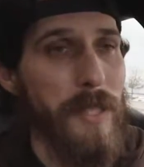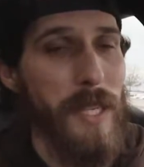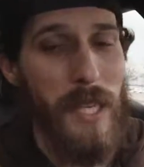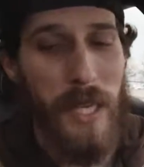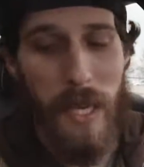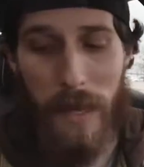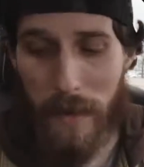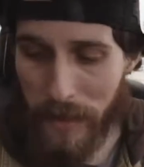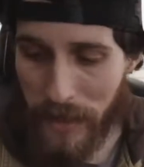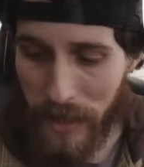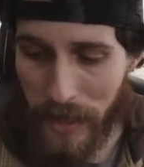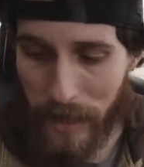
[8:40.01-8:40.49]
as
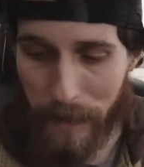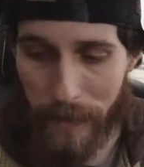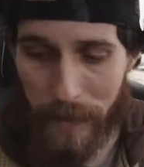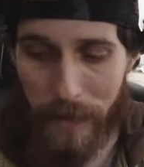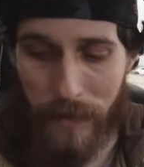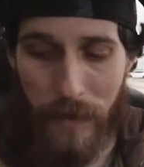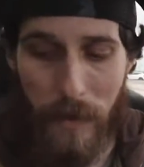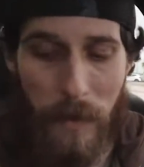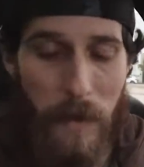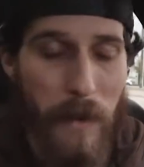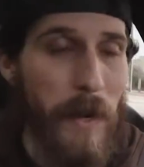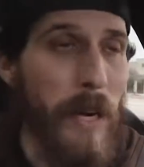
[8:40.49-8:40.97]
I've said
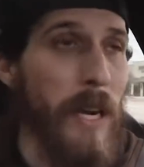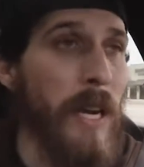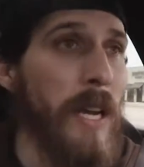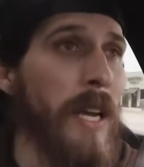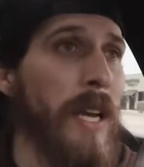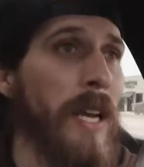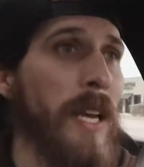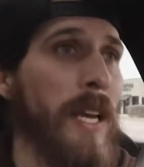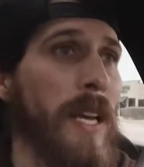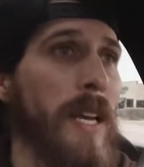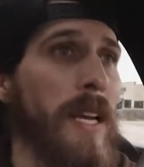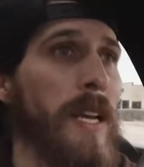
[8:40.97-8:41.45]
before,
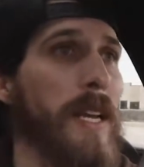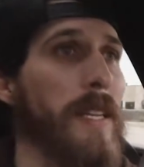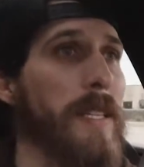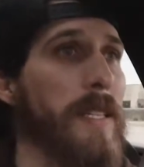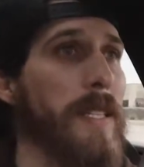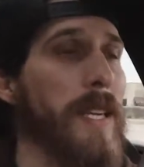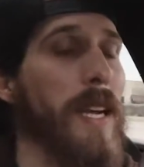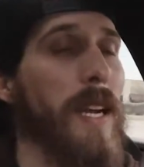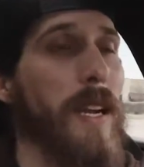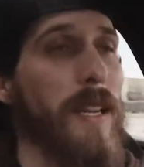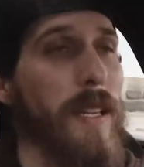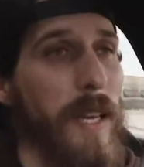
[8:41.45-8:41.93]

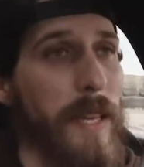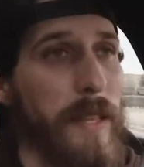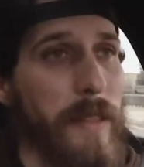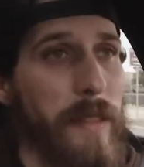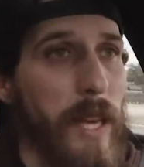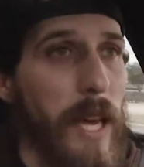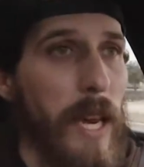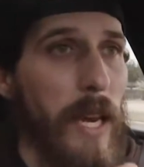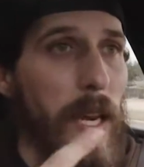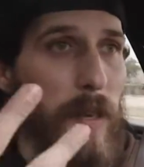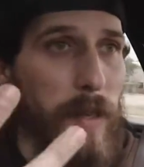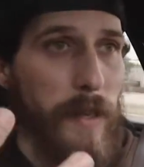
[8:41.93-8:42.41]
is kind of like
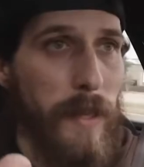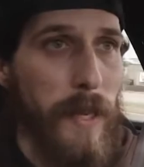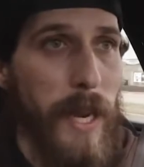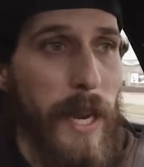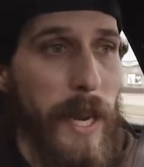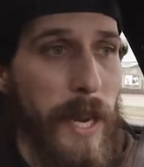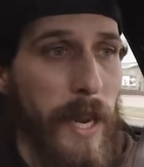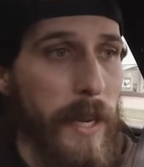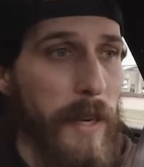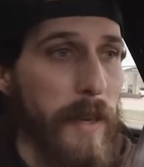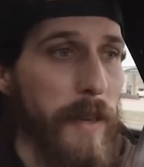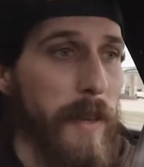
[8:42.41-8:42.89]
that
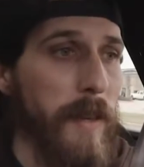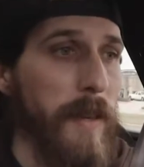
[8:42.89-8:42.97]
lag.